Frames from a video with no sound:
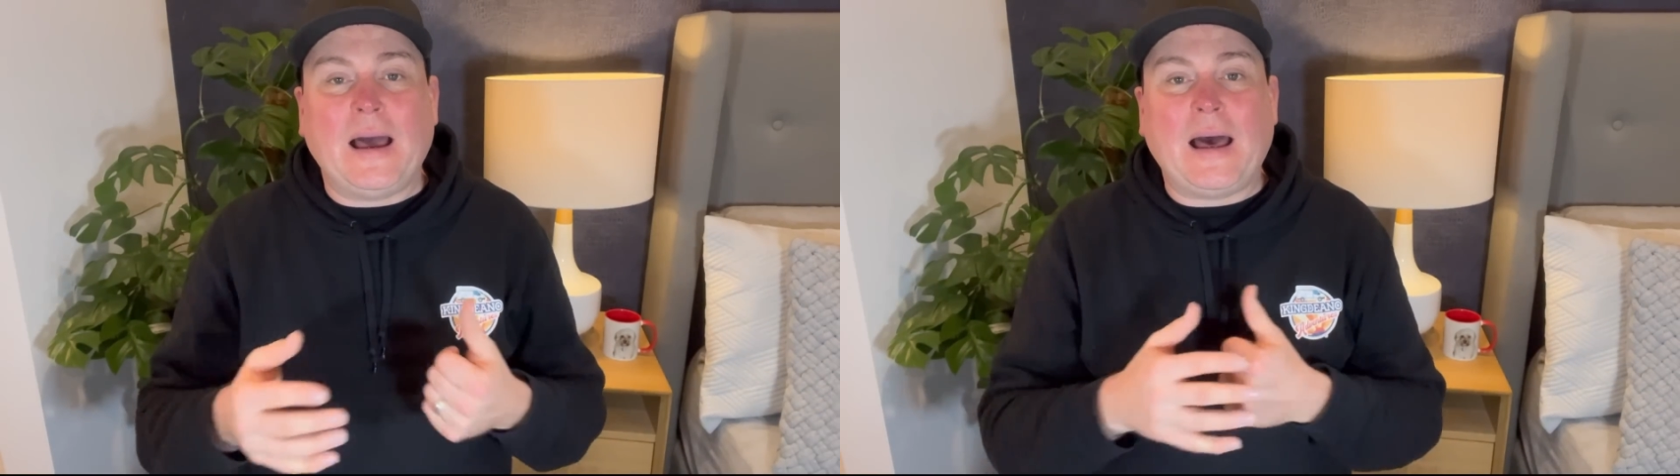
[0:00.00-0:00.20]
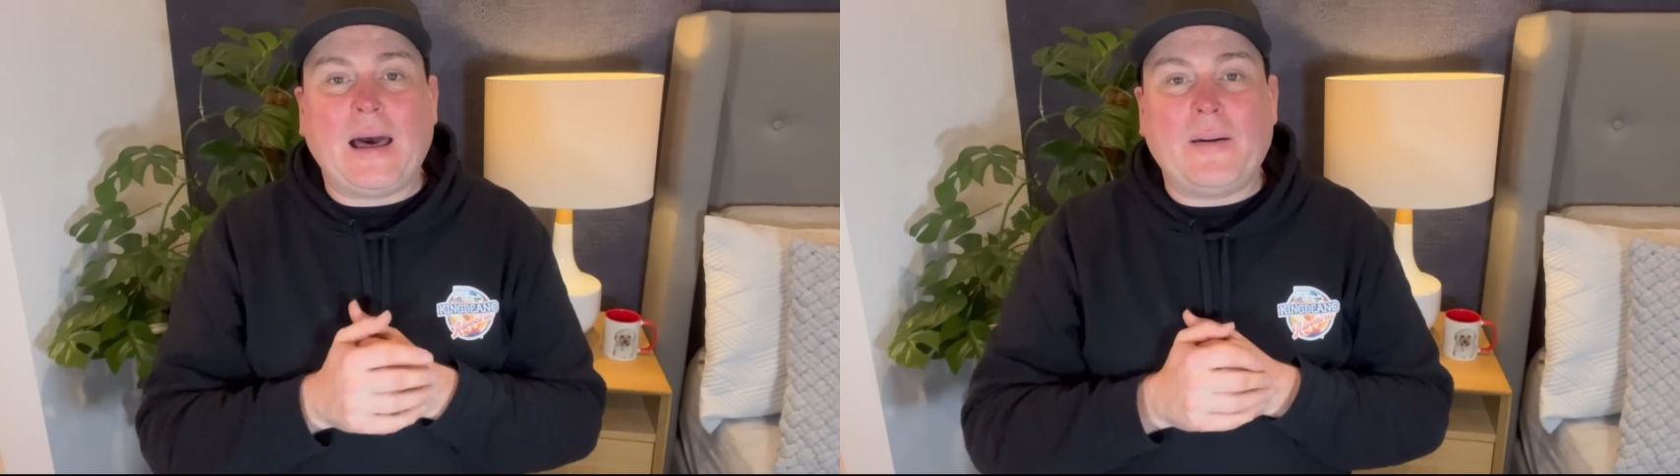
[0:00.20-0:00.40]

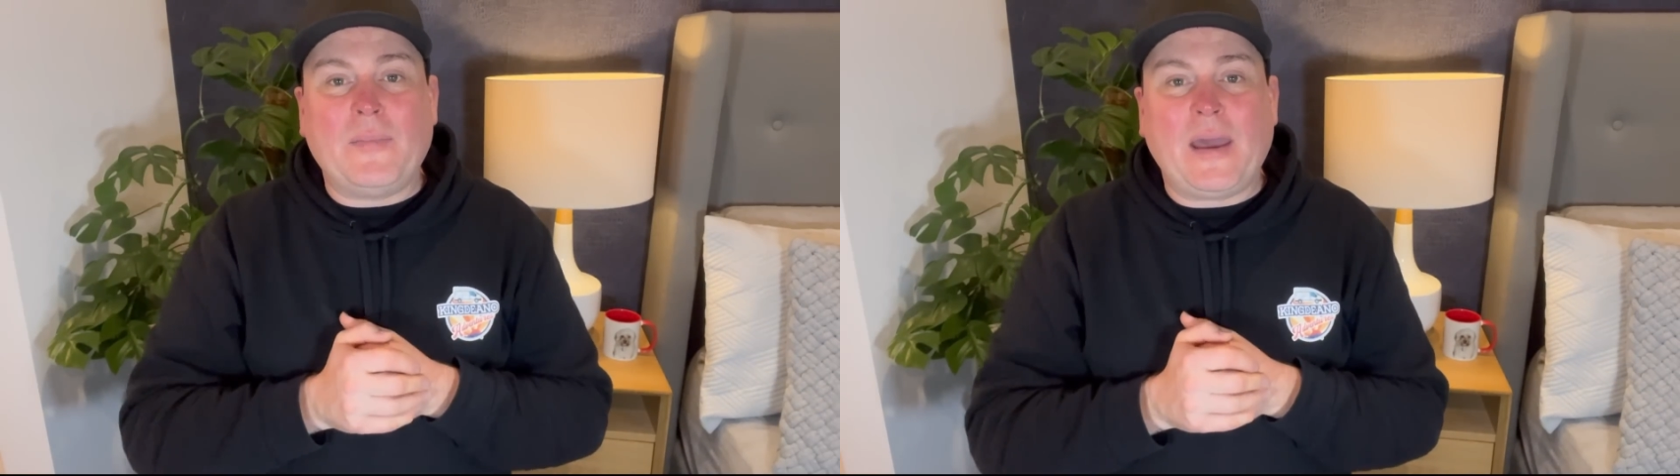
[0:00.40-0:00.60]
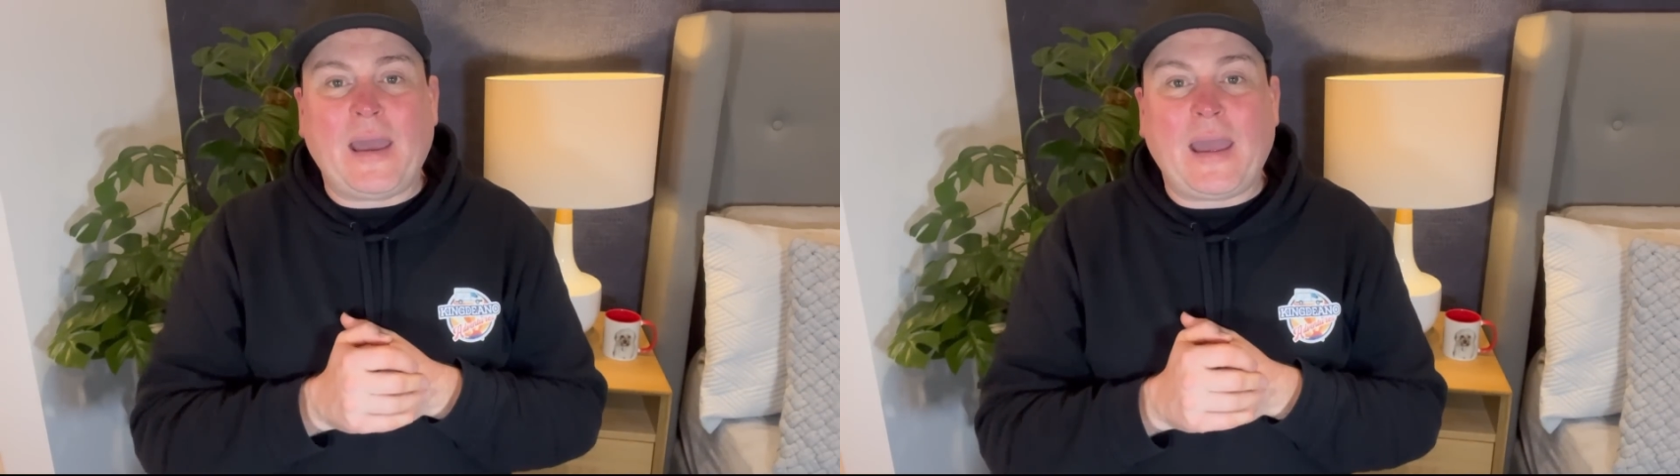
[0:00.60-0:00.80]

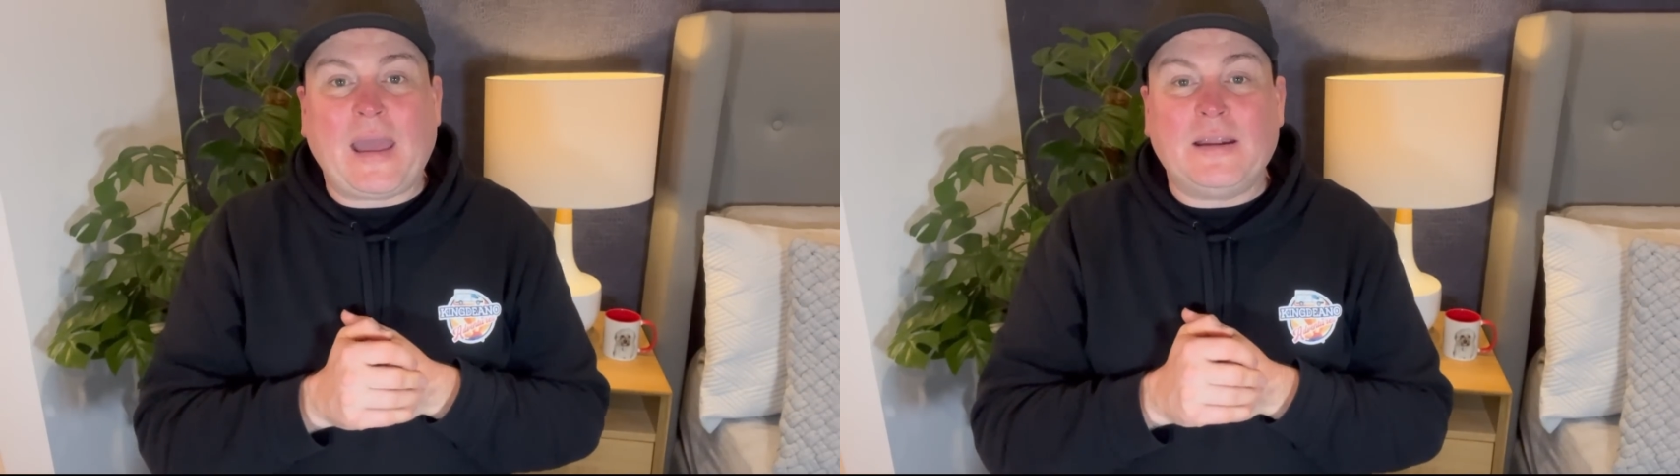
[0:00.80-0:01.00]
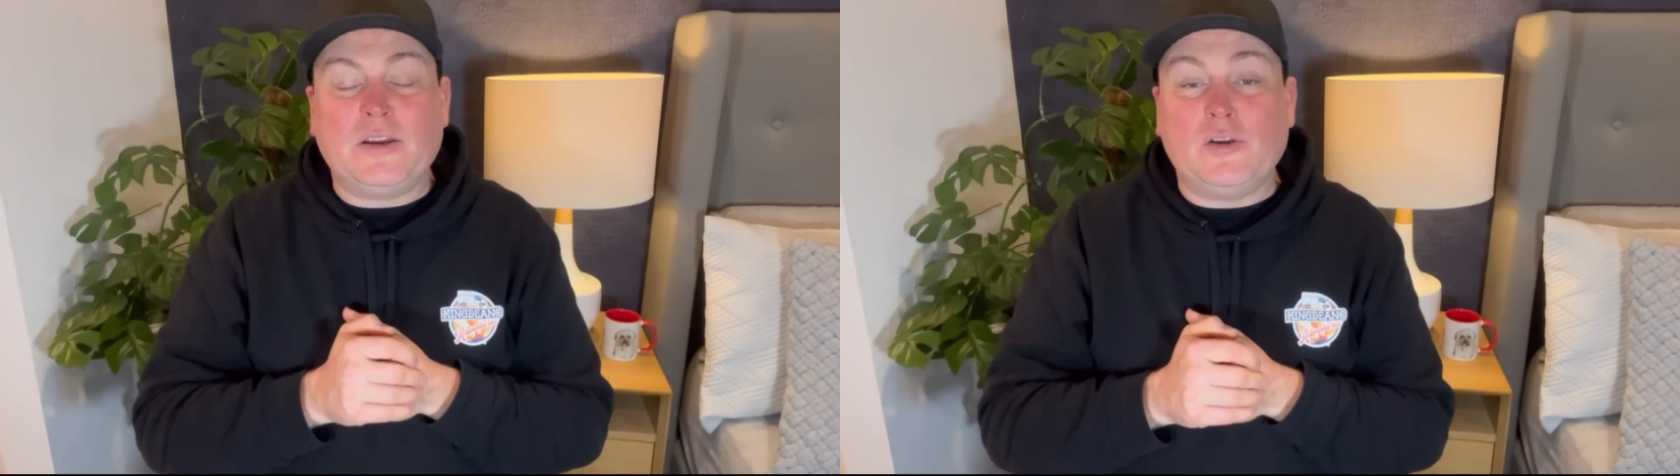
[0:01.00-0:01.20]

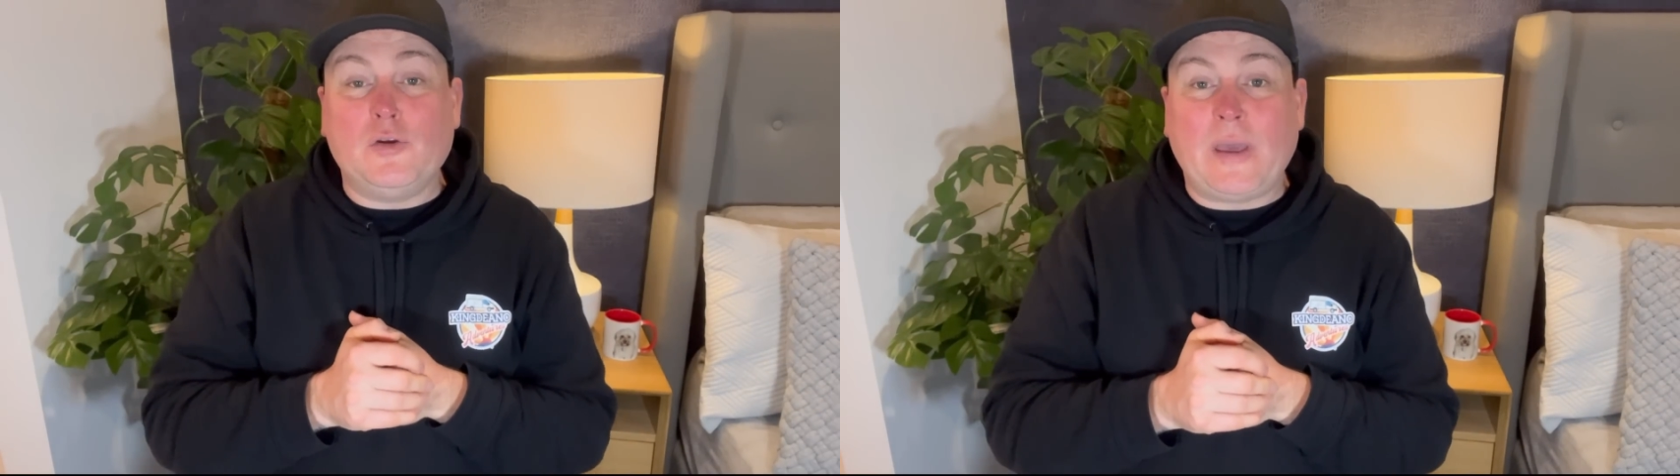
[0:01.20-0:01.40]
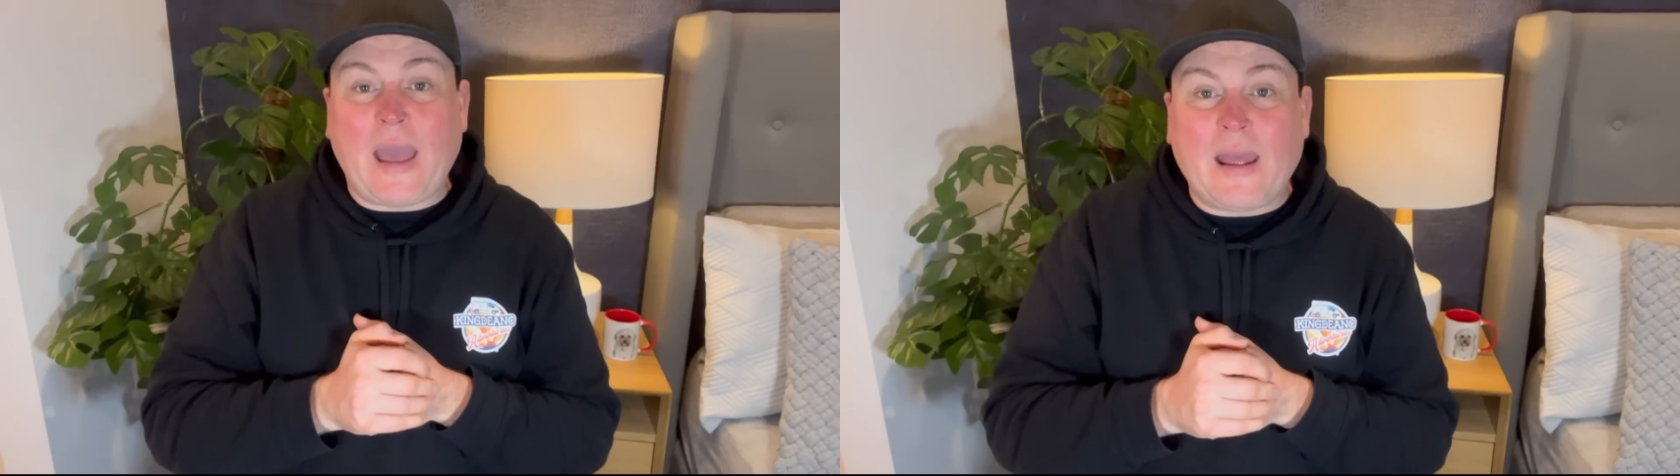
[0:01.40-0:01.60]
And
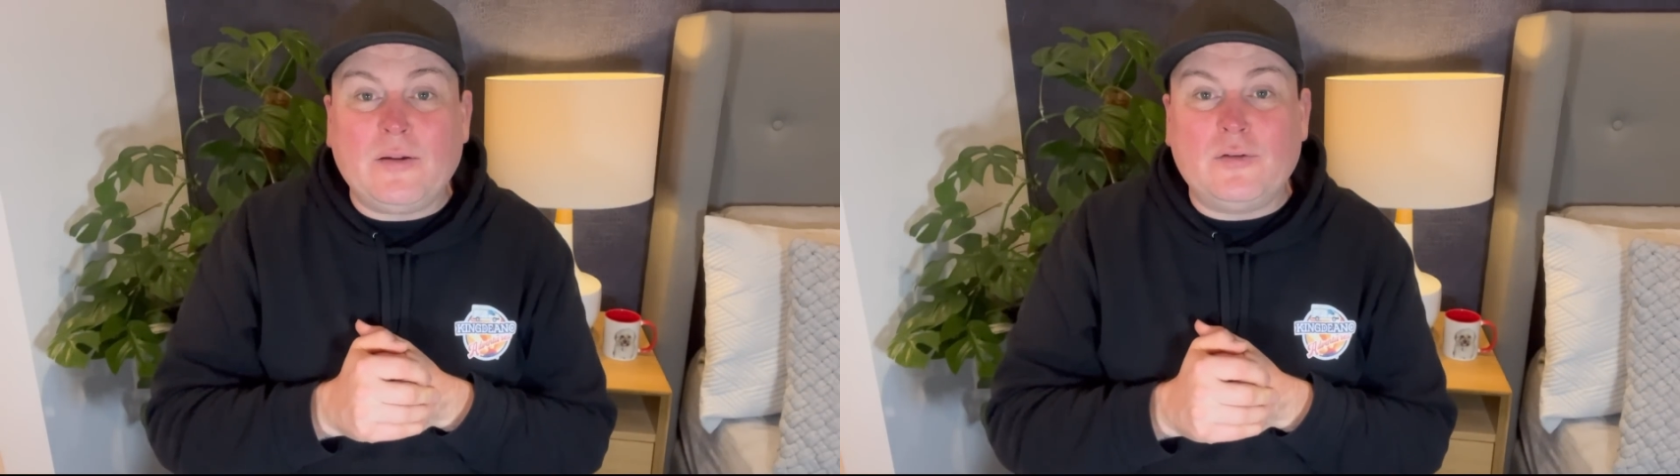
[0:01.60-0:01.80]
you can